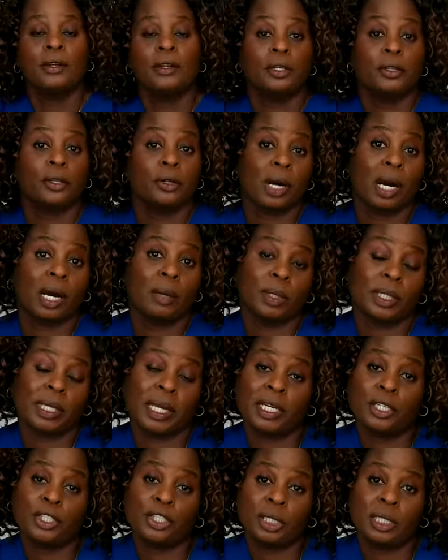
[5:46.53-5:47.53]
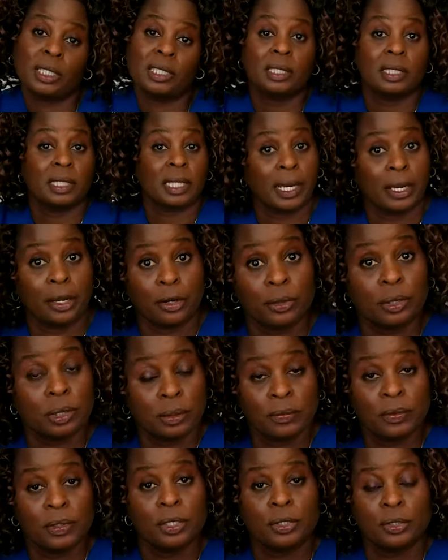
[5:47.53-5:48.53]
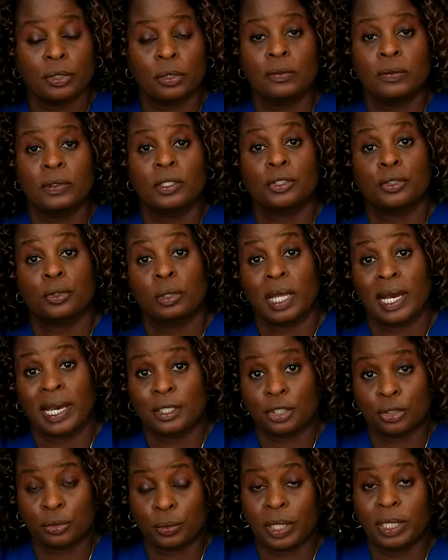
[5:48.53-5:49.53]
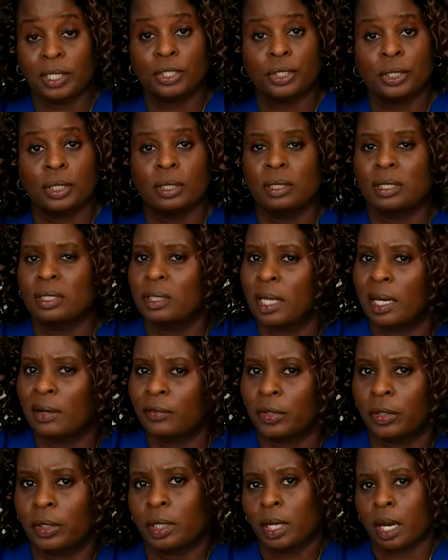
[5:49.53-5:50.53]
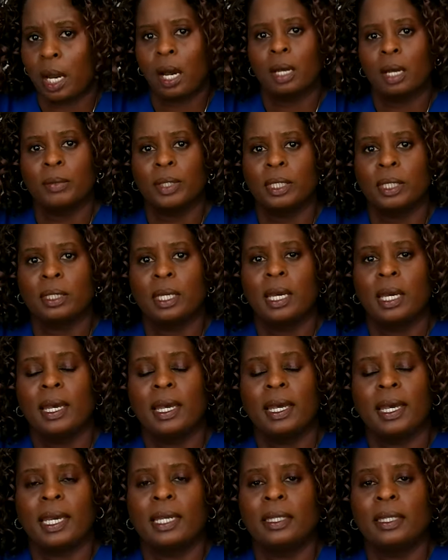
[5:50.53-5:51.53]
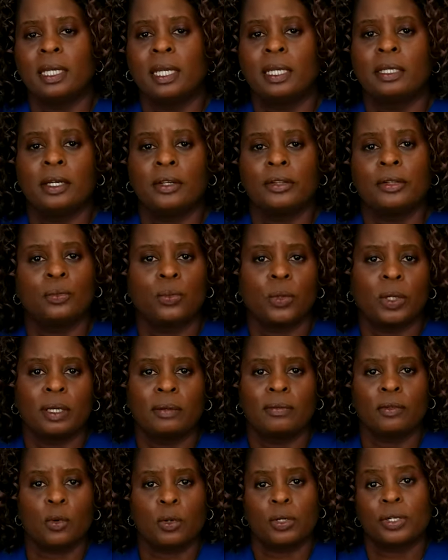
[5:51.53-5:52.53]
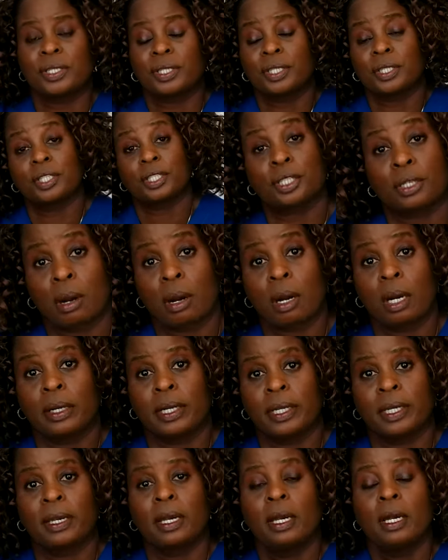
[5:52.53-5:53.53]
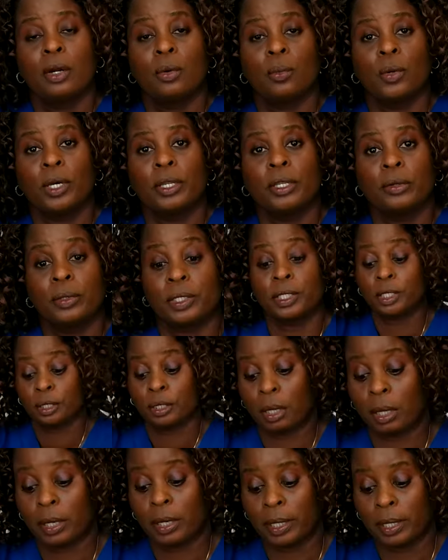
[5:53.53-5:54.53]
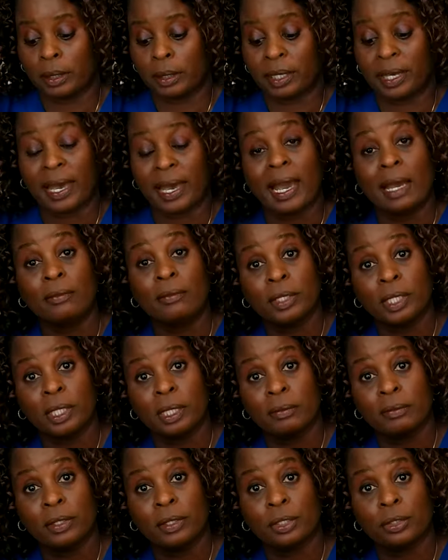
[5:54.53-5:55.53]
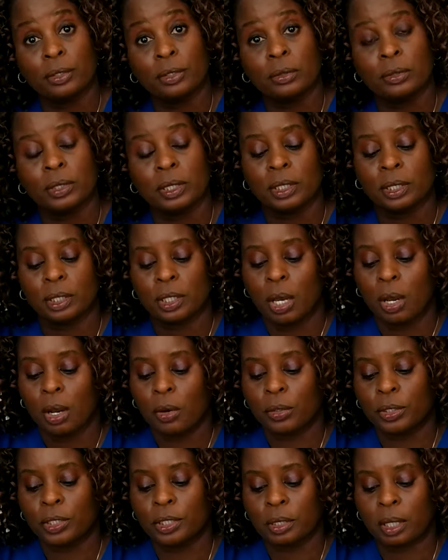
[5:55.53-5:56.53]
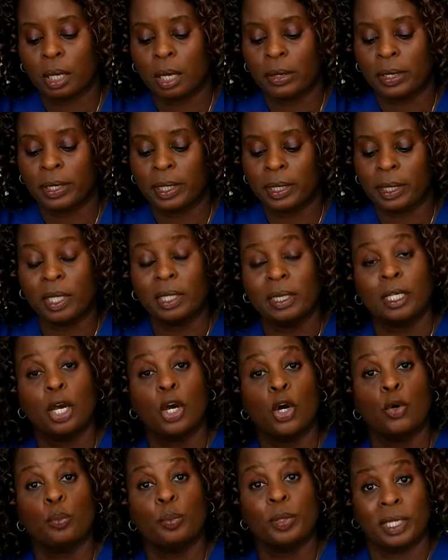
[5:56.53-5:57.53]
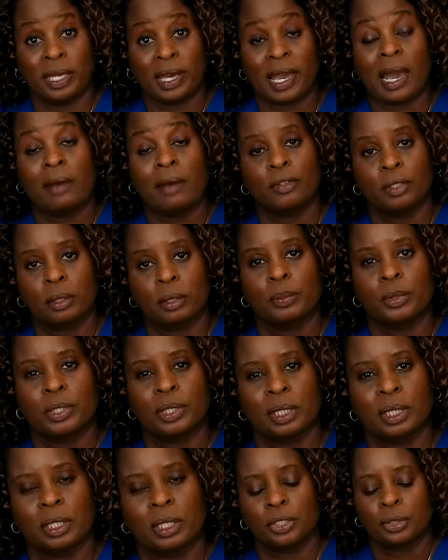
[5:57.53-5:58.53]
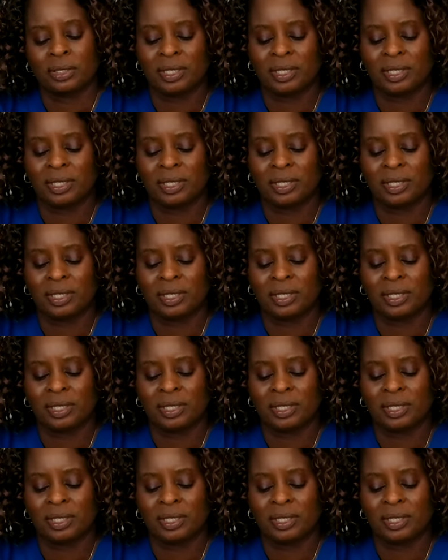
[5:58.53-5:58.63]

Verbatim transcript: Another complication is tears of the cervix or lacerations, not very common. And then another one, of course, is scarring, whether it's scarring in the cavity of the uterus or scarring in the opening after the procedure.